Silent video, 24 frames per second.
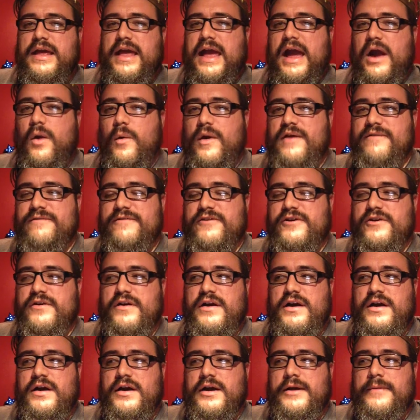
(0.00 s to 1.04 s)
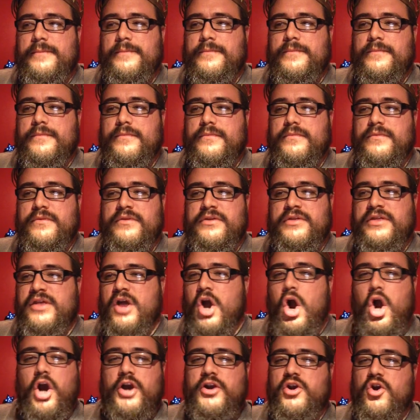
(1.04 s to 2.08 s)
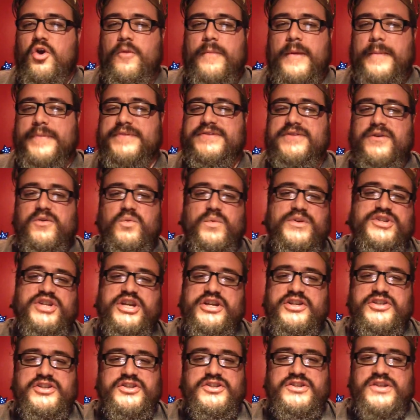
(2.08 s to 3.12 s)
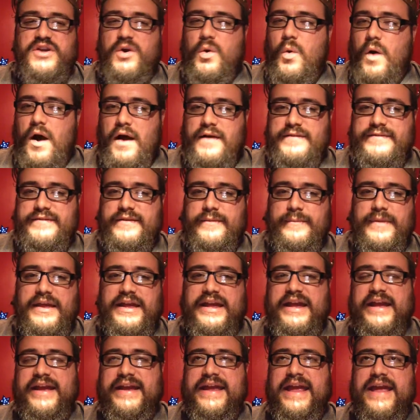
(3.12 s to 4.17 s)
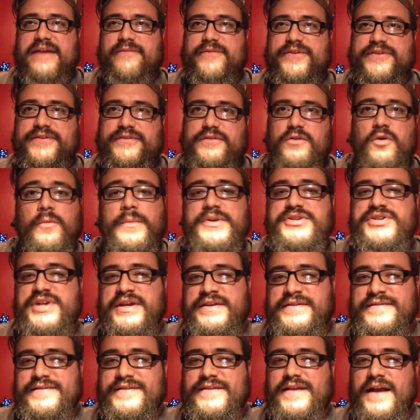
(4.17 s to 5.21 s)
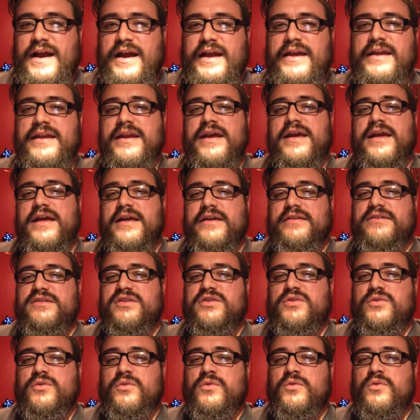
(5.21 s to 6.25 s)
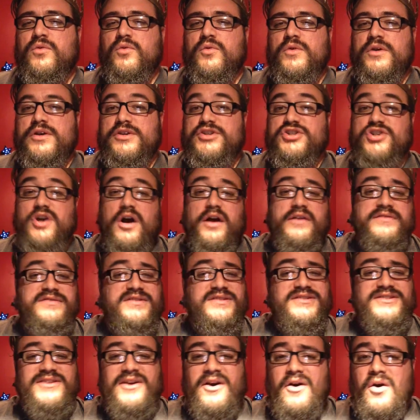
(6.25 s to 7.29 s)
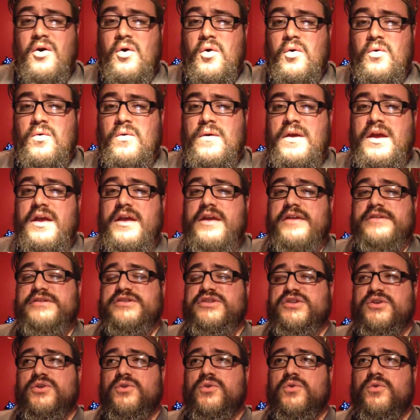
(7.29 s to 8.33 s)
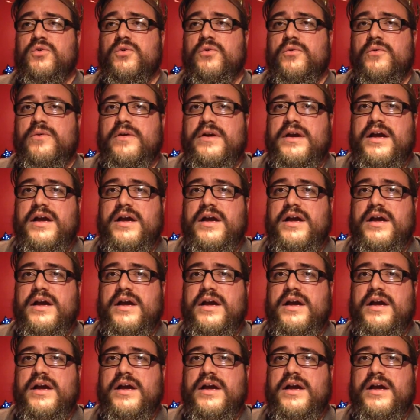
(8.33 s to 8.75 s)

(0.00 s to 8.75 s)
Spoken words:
However, the Hardhome episode was just so awesome. It gave us so much insight to Jon Snow, to